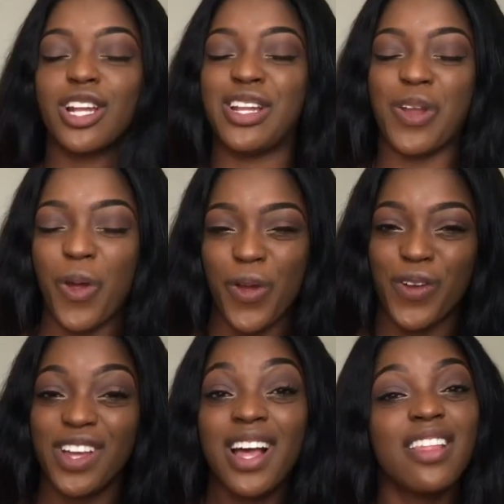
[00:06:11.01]
gotta know
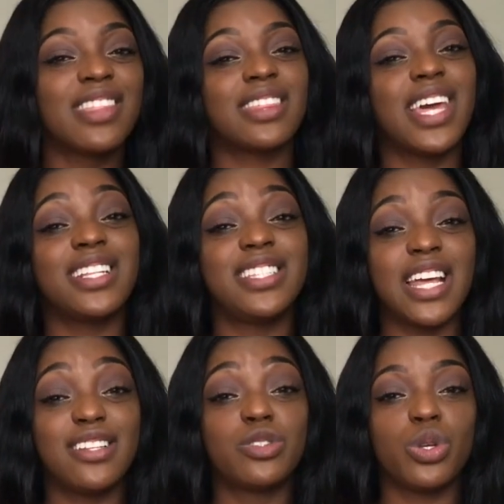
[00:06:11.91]
that they're
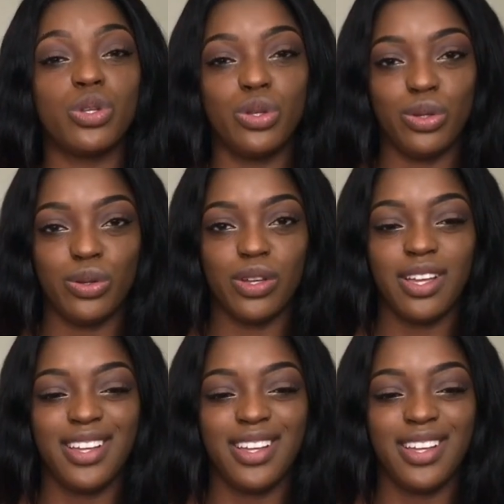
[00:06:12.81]
dead to you.